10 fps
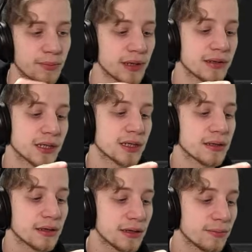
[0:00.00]
PlayStation has
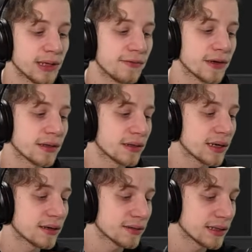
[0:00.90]
like a little bit different
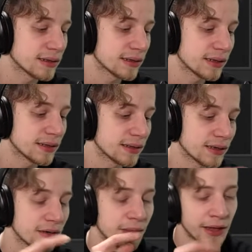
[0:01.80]
triggers, etc.,
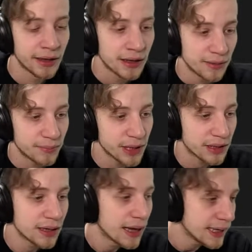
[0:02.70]
etc. But
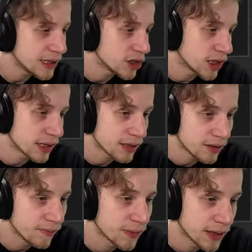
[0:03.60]
in
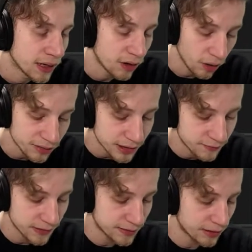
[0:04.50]
general, all these
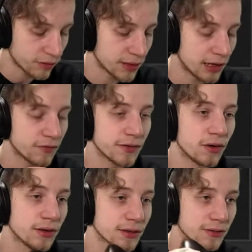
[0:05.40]
things that they have
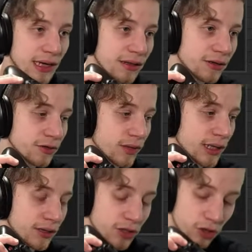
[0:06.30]
all together, so
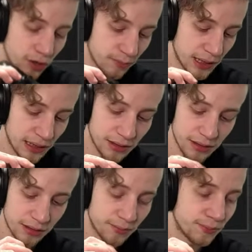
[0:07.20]
like joypad,
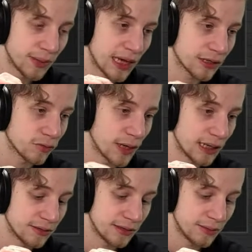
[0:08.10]
like X,
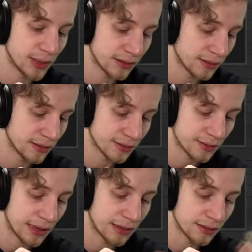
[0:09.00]
Y, Z
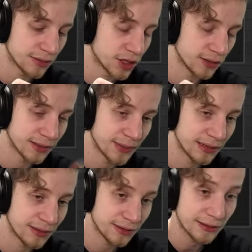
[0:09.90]
buttons, and shoulder
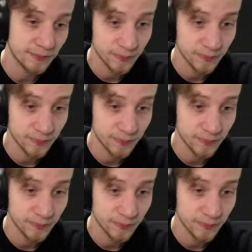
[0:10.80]
buttons,